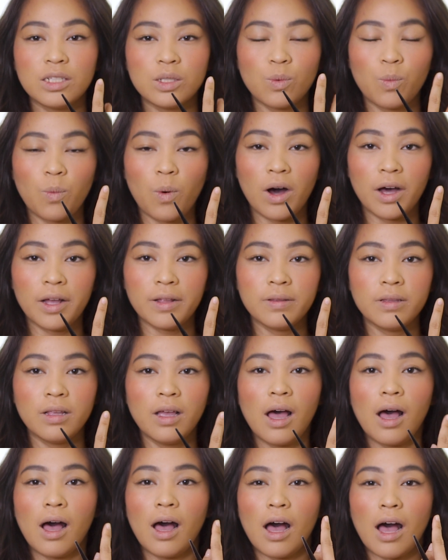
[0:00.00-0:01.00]
this one,
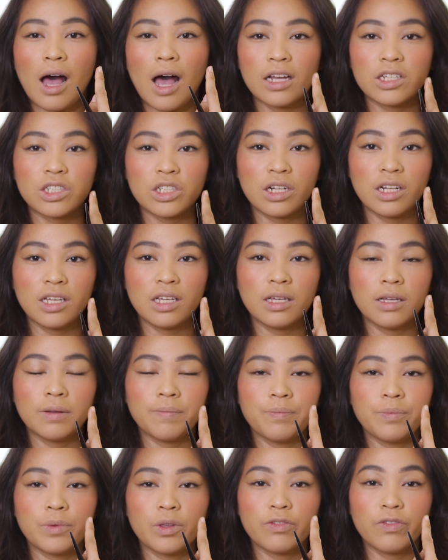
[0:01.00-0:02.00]

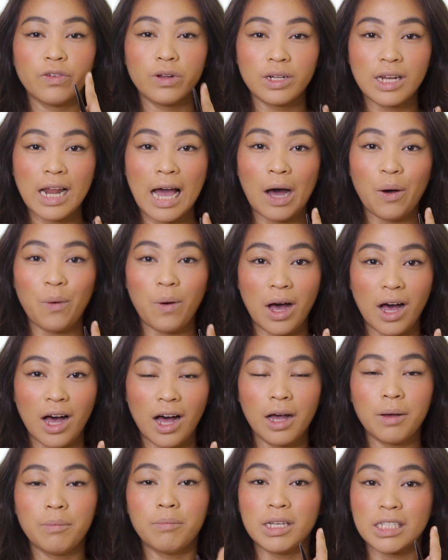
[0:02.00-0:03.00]
actually, for now
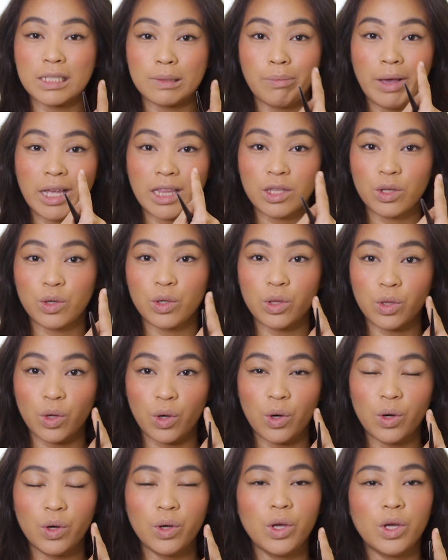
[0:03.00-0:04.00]
ha, mas bet ko
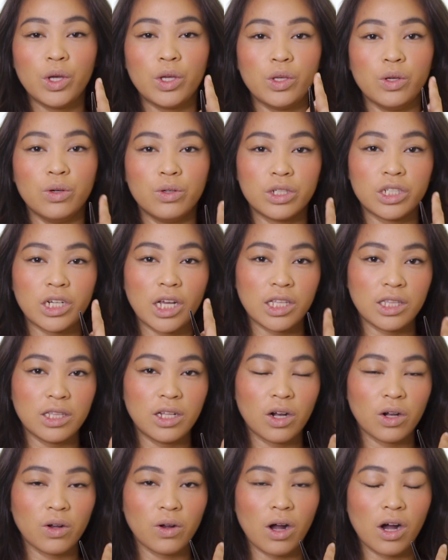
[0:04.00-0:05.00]
to, yung shade
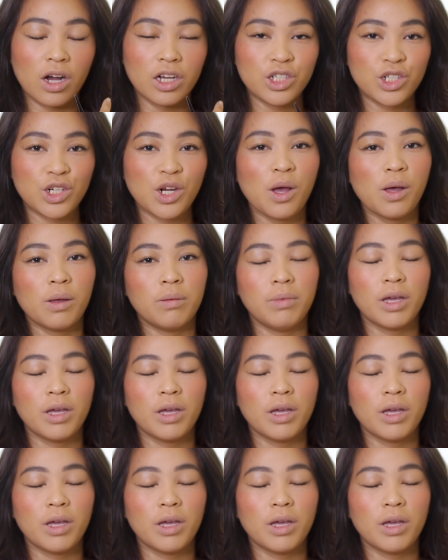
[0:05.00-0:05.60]
na Crush.